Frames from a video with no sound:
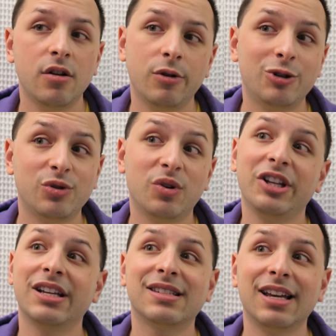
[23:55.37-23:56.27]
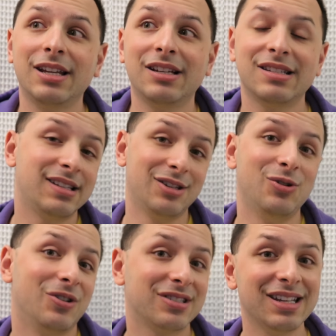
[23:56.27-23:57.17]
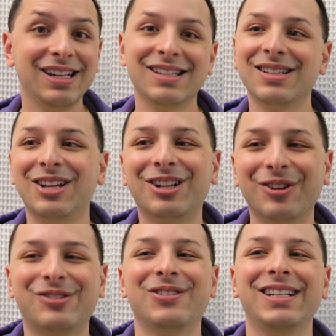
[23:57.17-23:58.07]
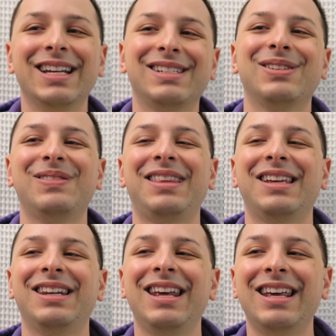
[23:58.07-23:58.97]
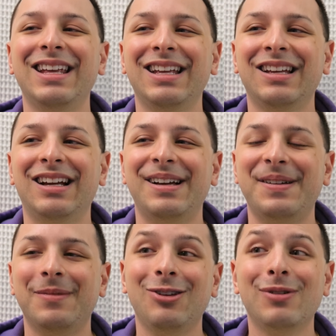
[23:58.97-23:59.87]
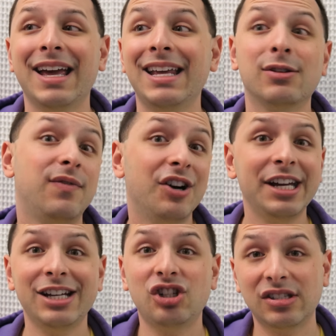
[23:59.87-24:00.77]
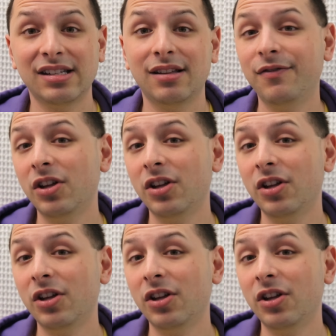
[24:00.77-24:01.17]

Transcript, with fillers: which was really exciting because that's in New York City. It's a lot closer to get to than uh, the UK, and I was very anxious to see the